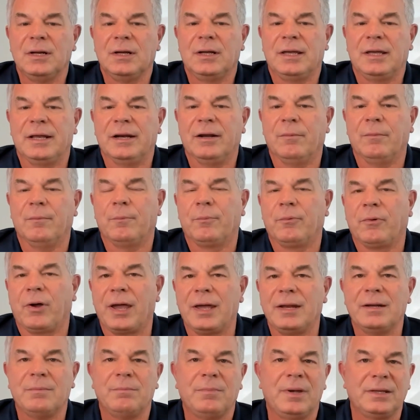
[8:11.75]

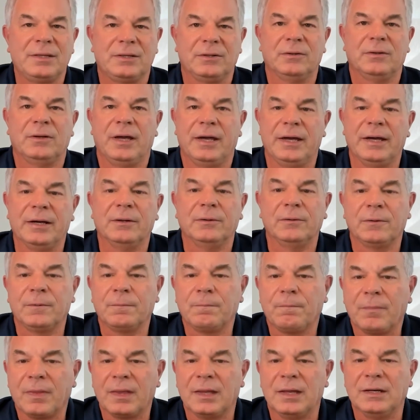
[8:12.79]
brain and mental health
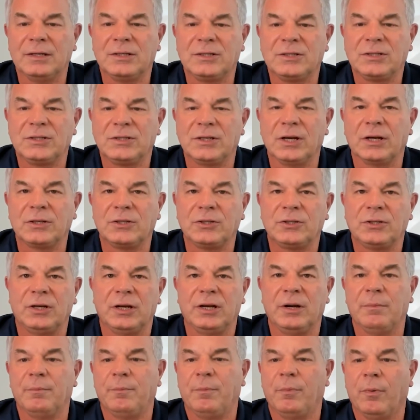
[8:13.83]
is such
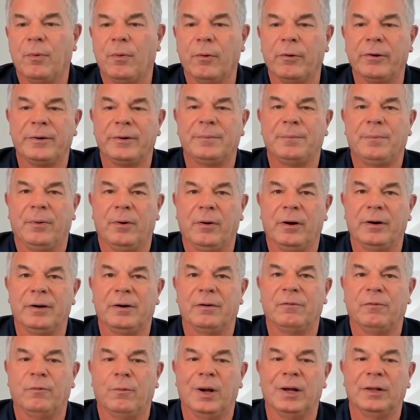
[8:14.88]
an important
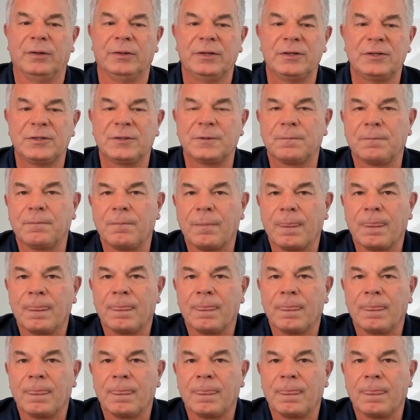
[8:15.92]
part of wellness.